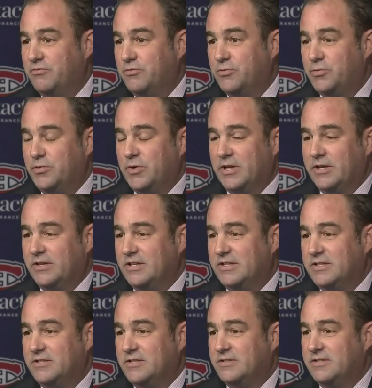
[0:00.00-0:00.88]
It could have
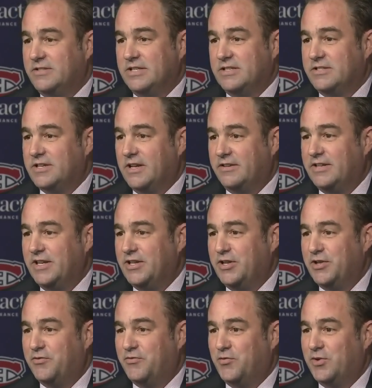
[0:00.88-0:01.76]
been anyone.
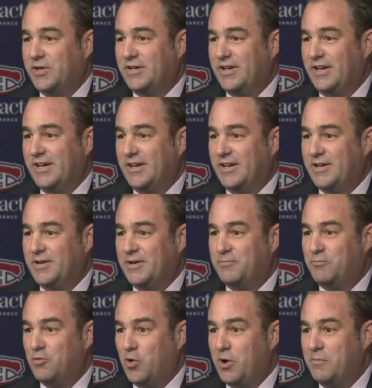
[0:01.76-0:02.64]
Oh, I've seen
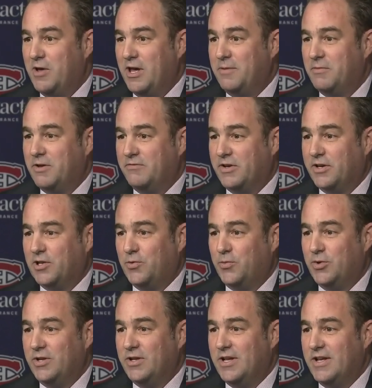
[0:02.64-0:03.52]
it hundreds of
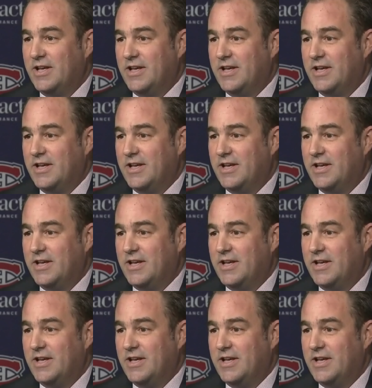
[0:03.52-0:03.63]
times.